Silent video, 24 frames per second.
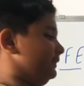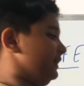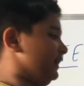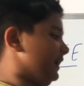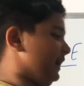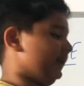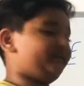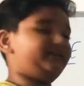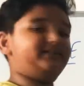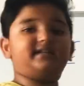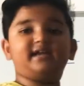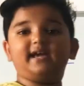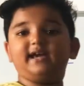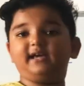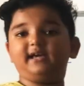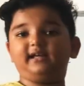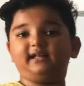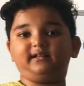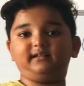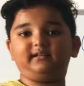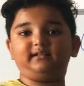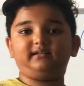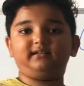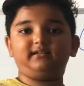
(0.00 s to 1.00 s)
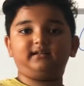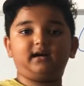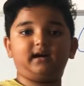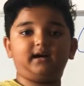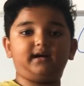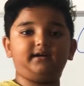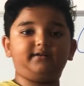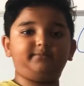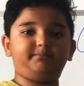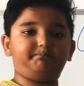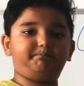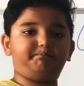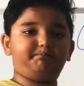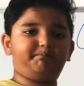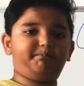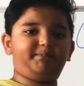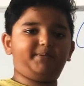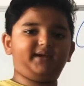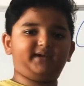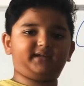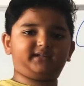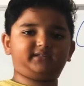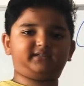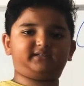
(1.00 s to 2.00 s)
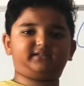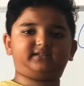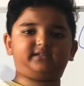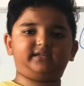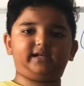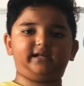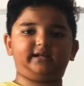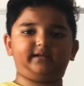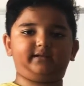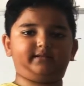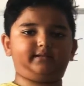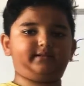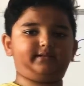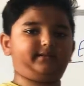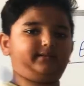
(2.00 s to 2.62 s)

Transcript: and tail, a big tail.